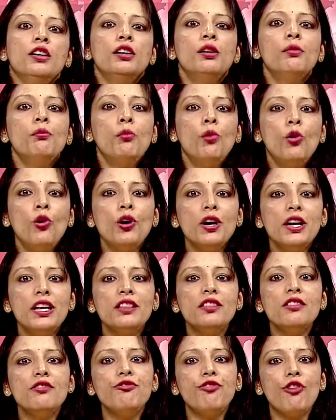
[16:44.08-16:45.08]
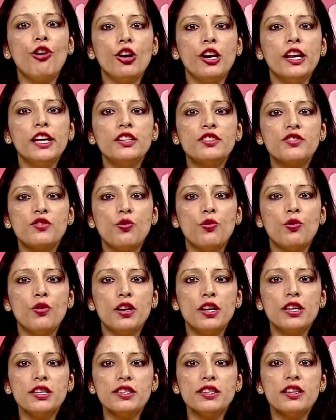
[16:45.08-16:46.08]
The mode in the following
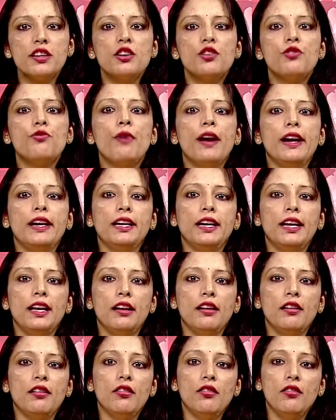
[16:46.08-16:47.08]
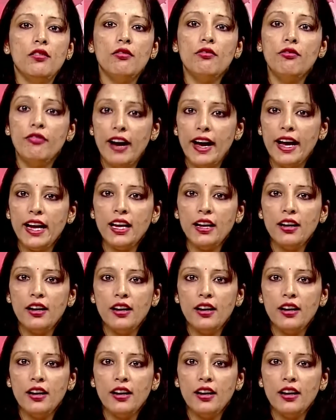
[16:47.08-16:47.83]
score is 20. Why?